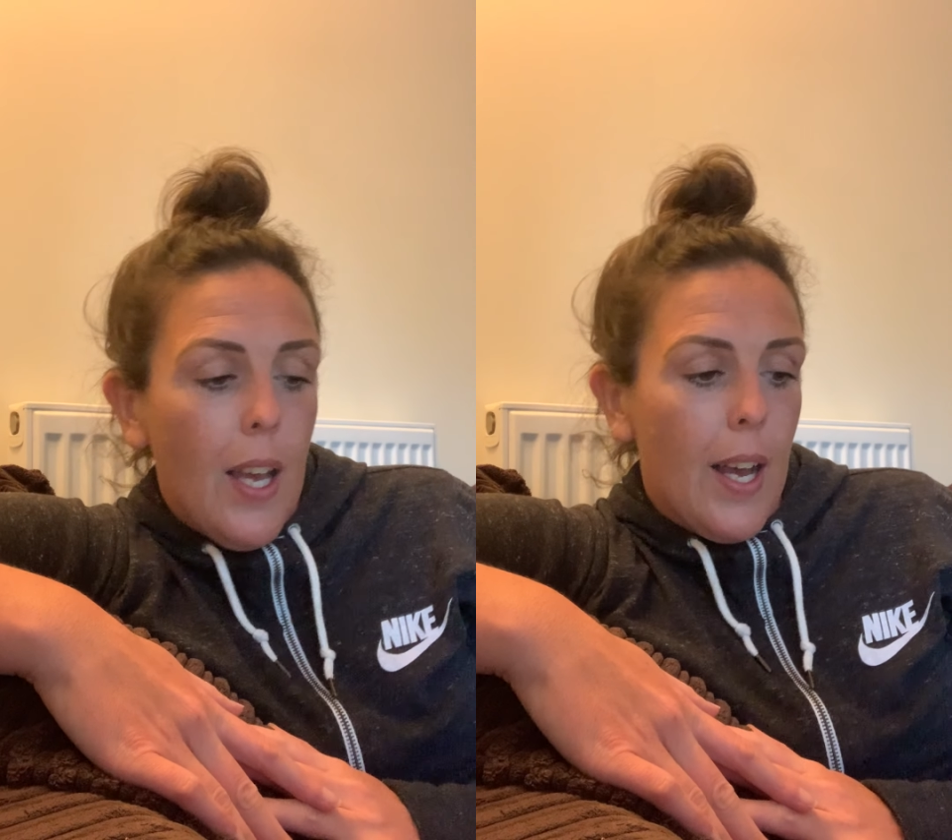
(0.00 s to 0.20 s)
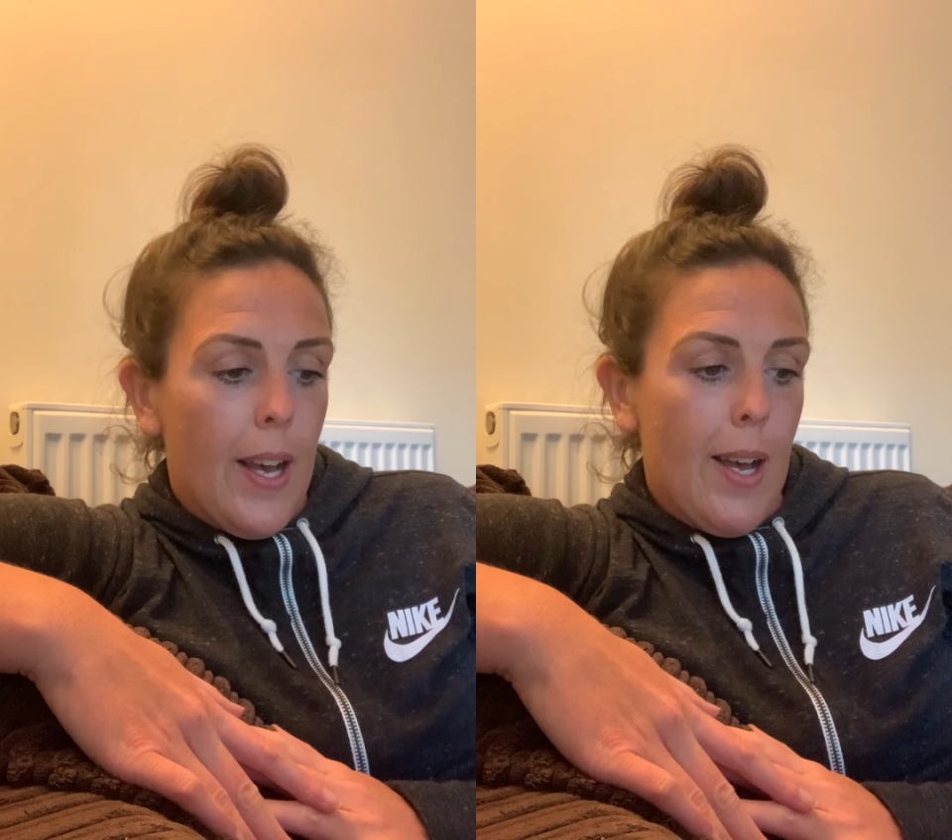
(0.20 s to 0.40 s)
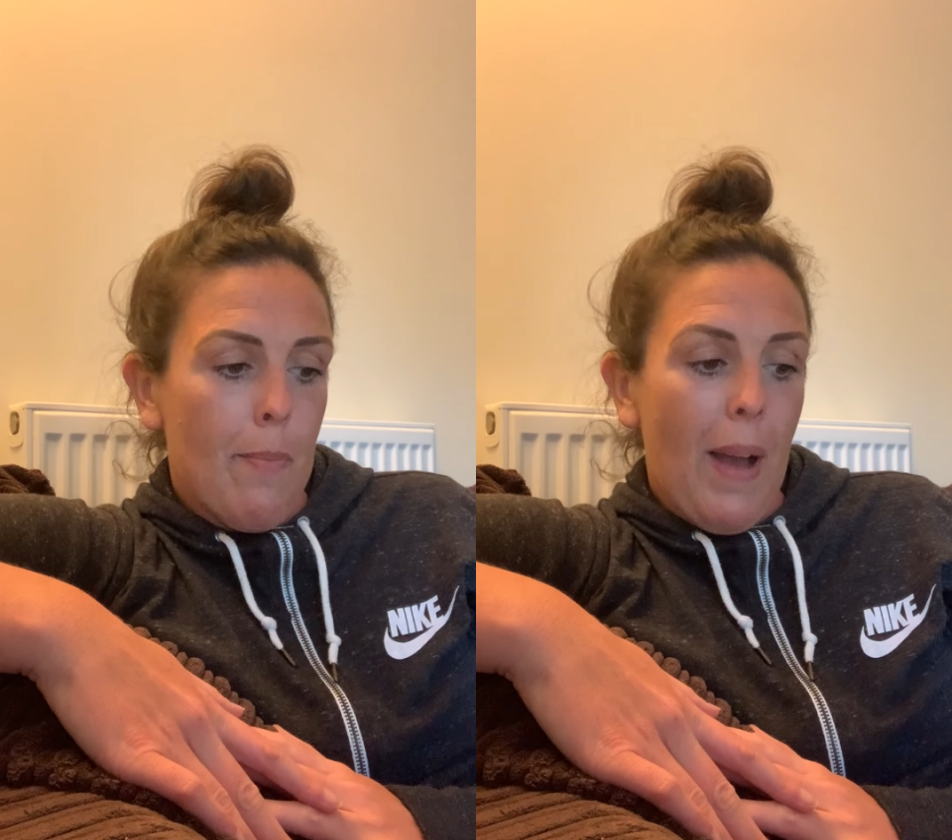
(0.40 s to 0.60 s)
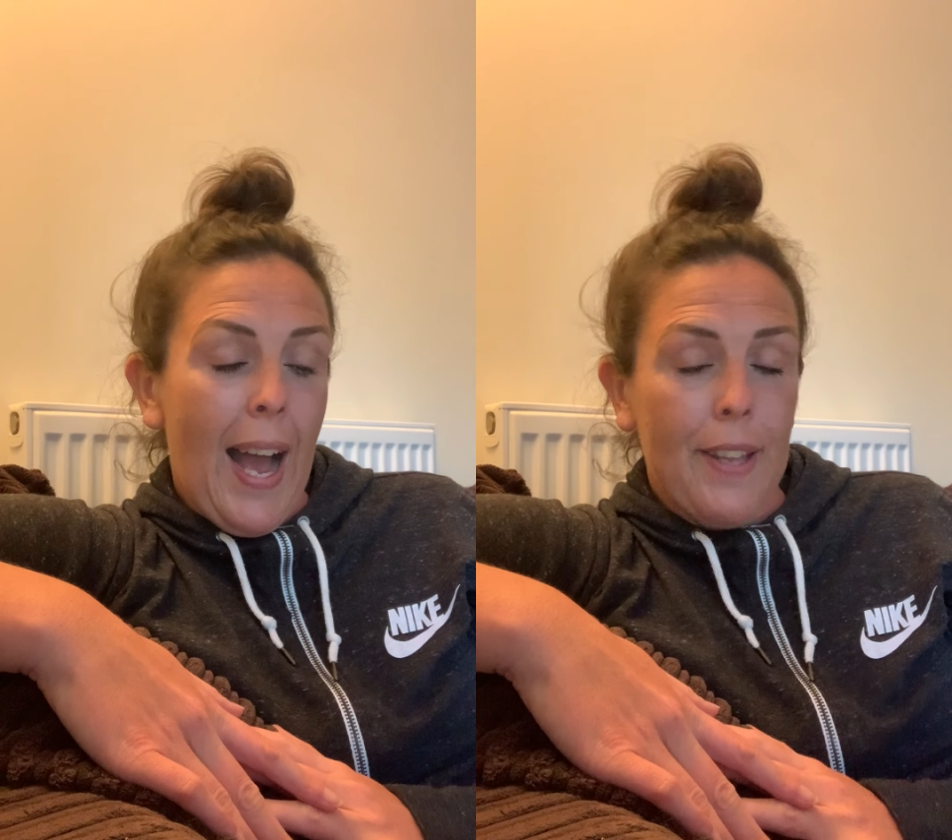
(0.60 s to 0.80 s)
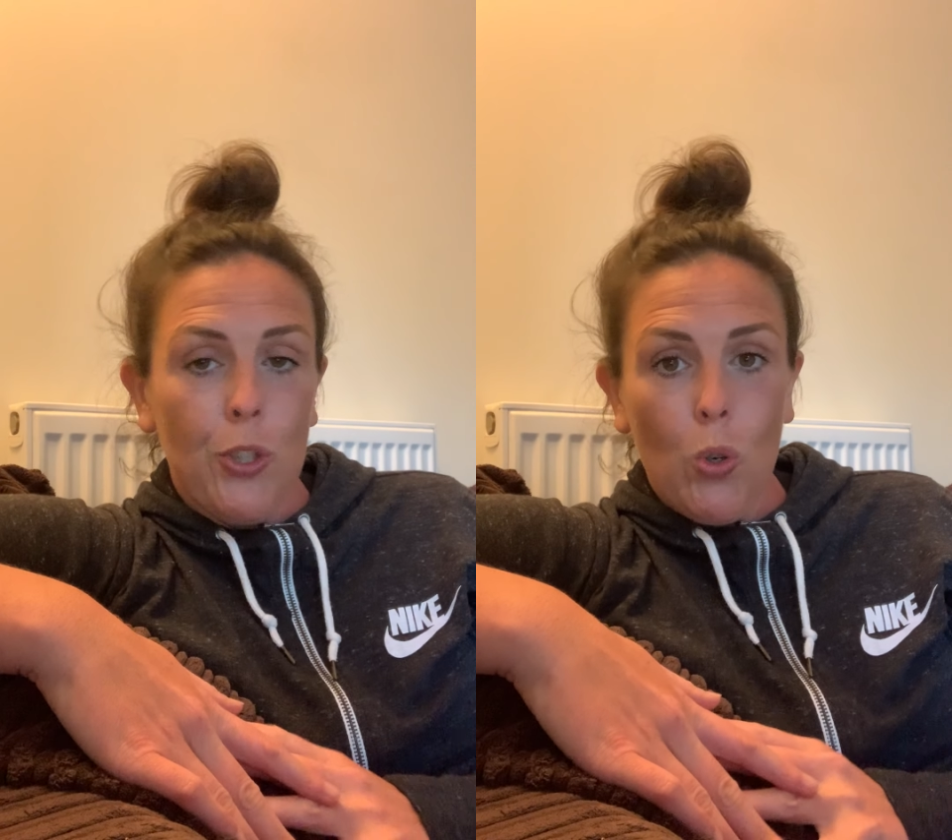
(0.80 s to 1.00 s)
um,
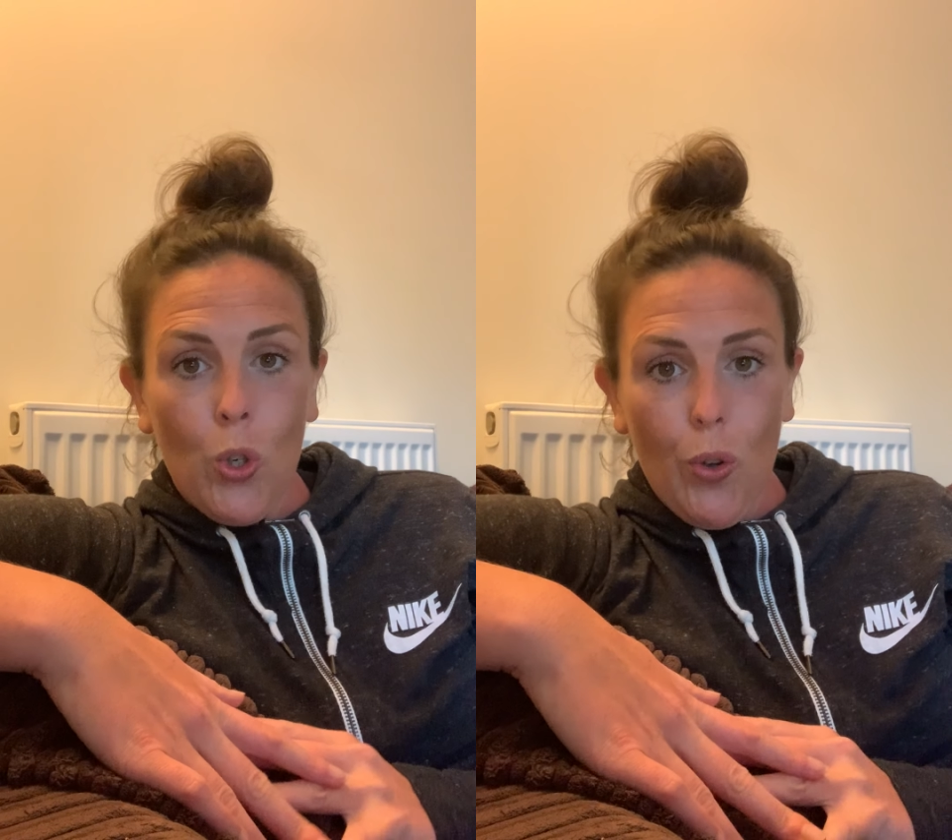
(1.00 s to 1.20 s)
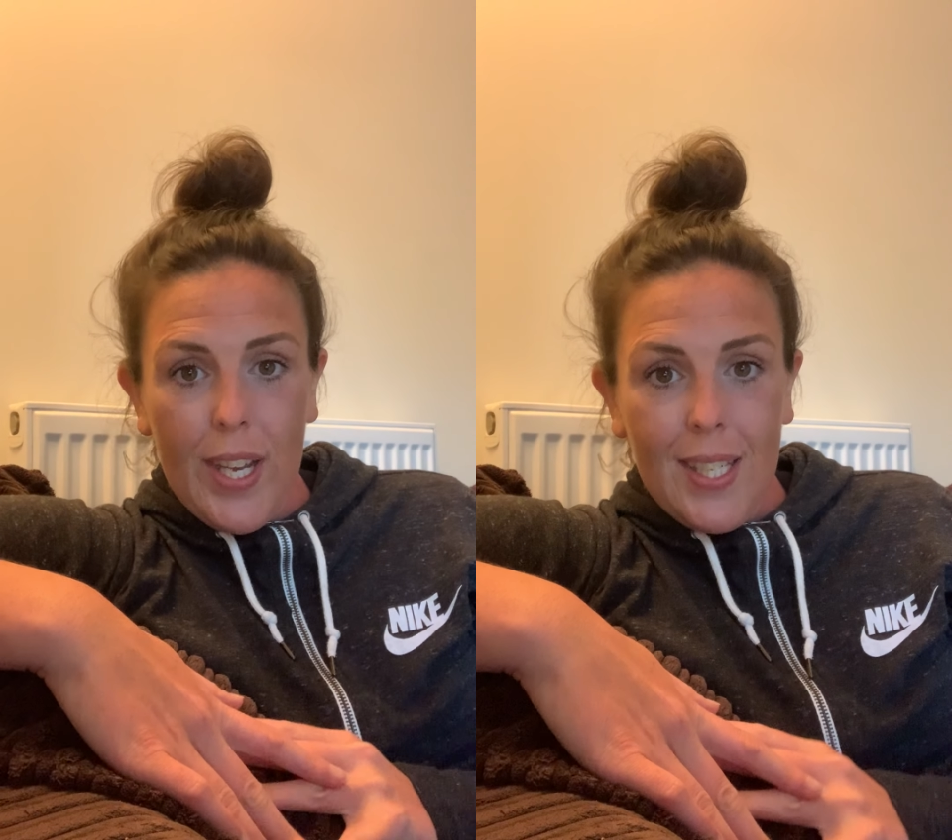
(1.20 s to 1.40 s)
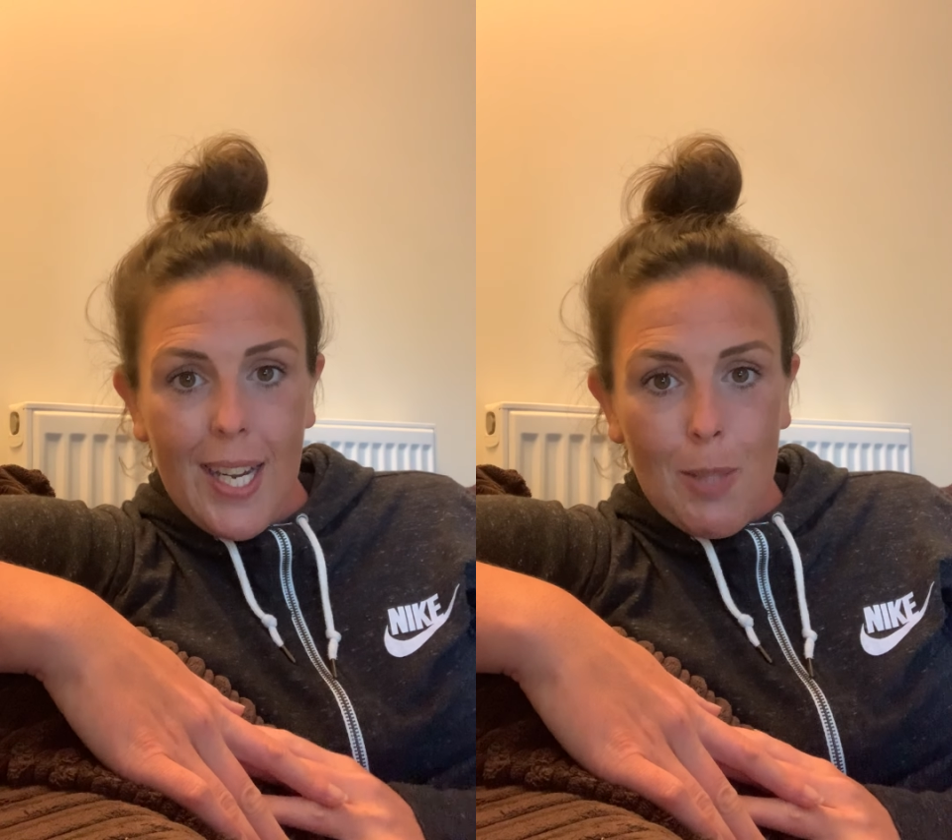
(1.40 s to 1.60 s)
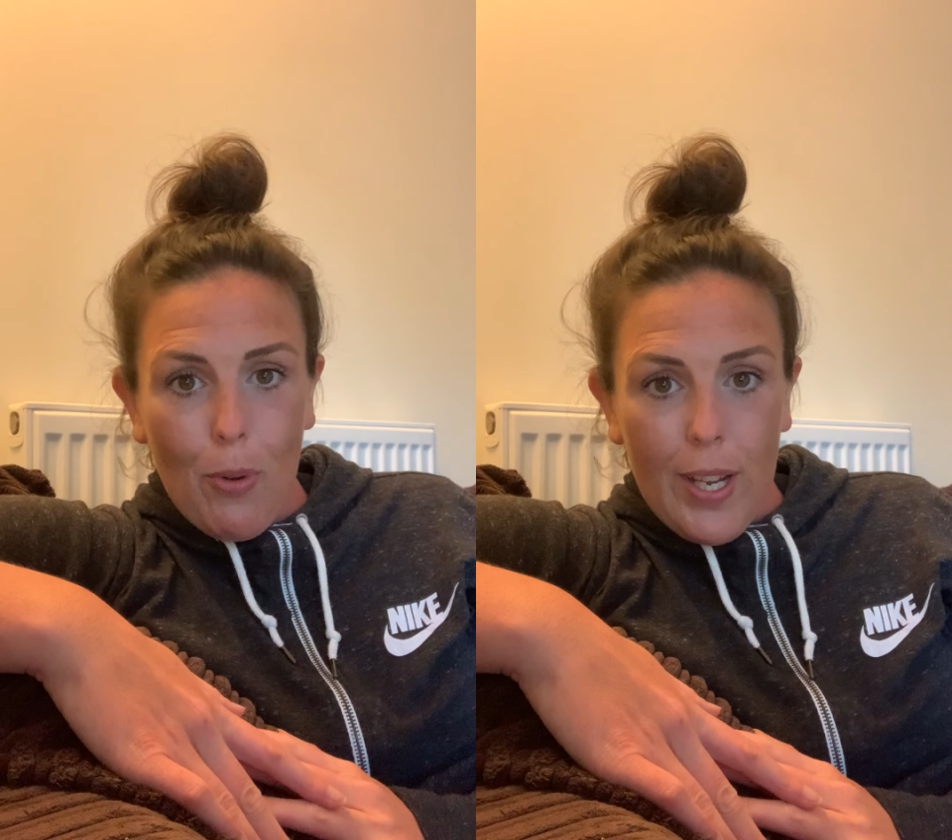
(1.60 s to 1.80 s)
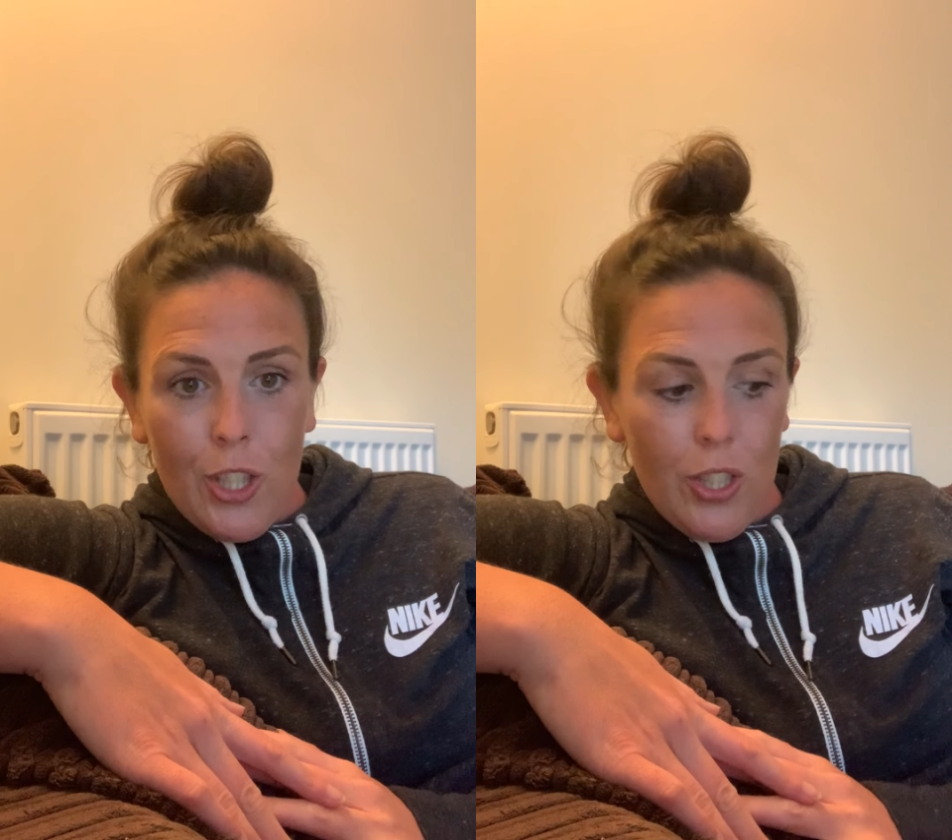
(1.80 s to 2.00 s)
and your careers and
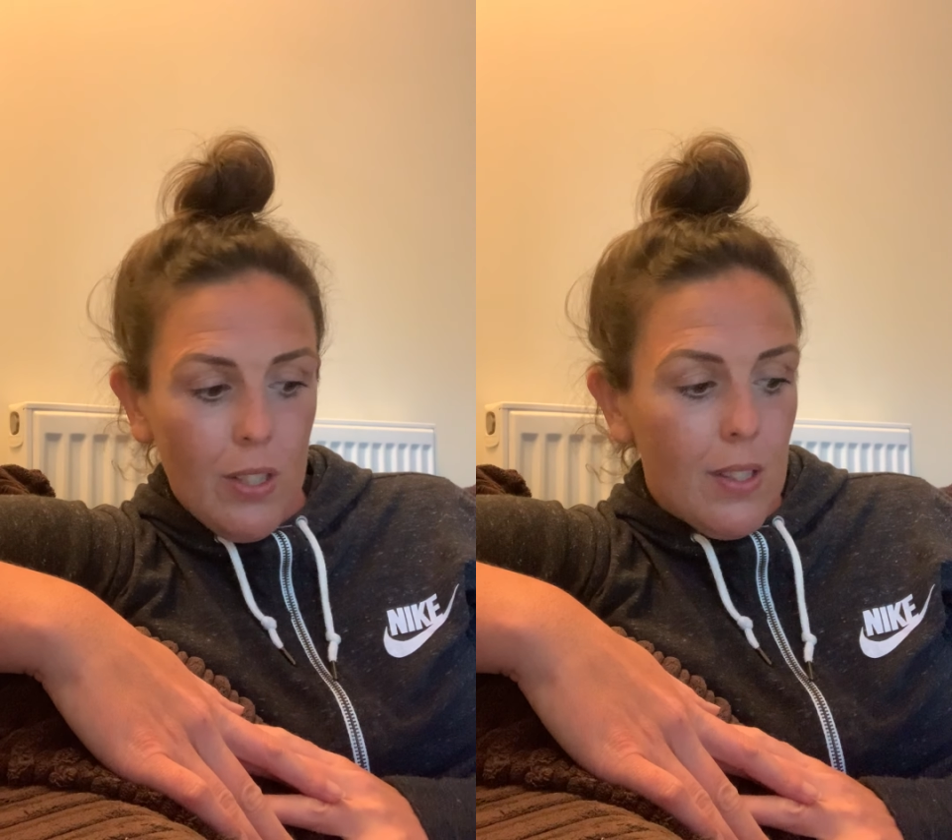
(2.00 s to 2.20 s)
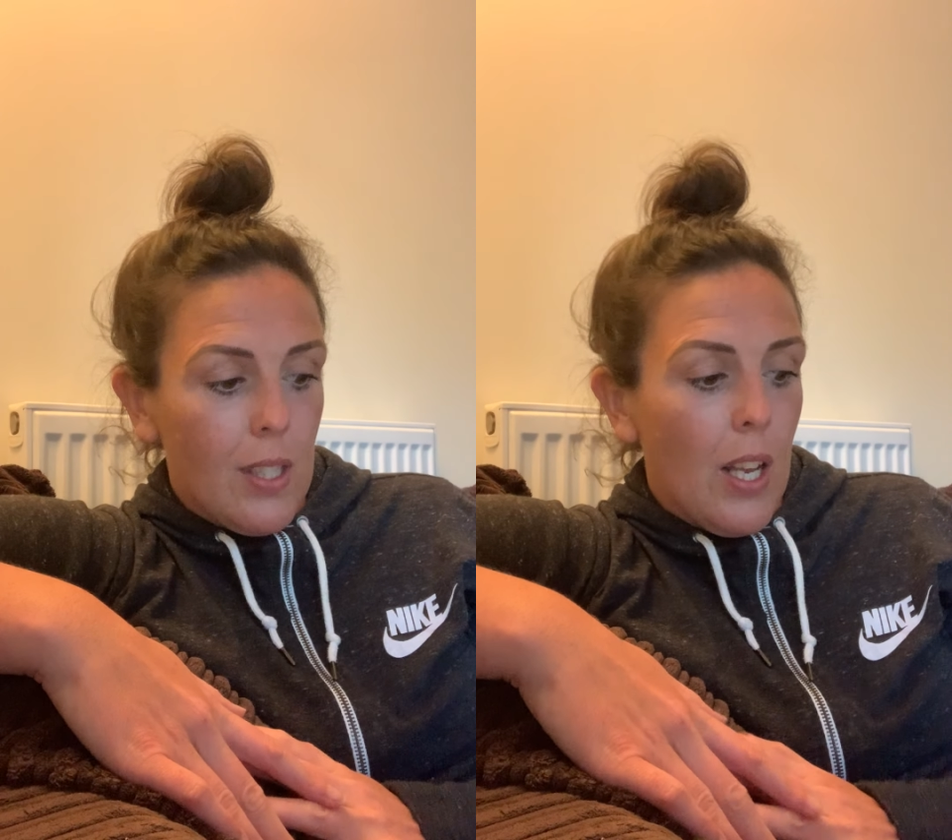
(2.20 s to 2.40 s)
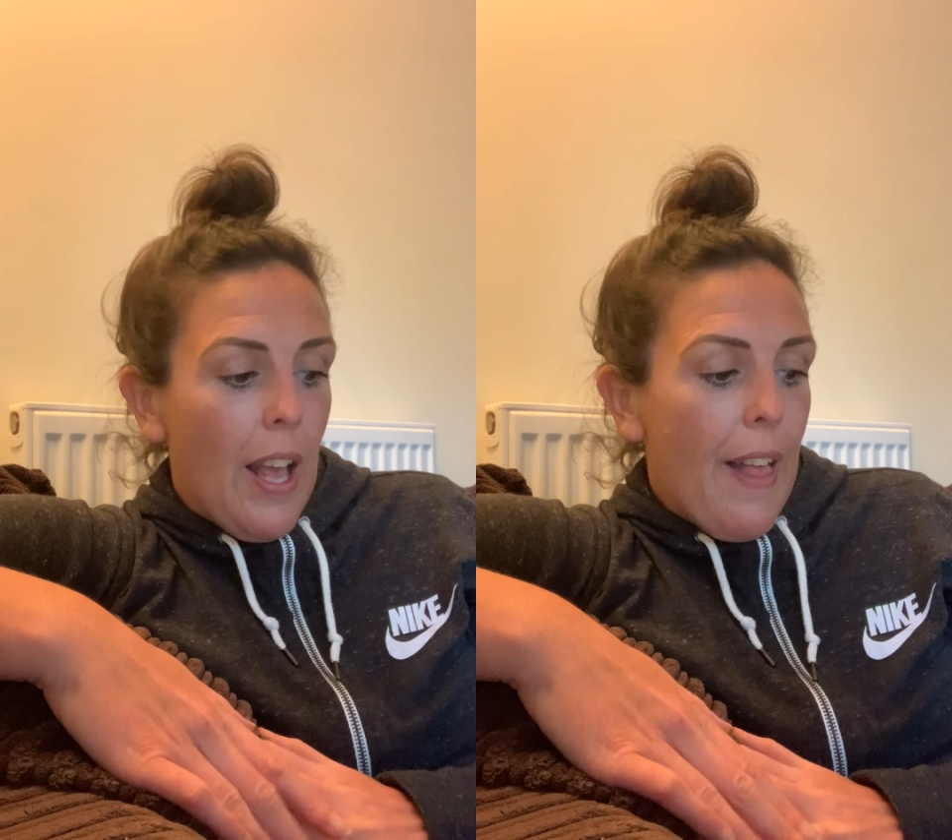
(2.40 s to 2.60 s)
aspirations.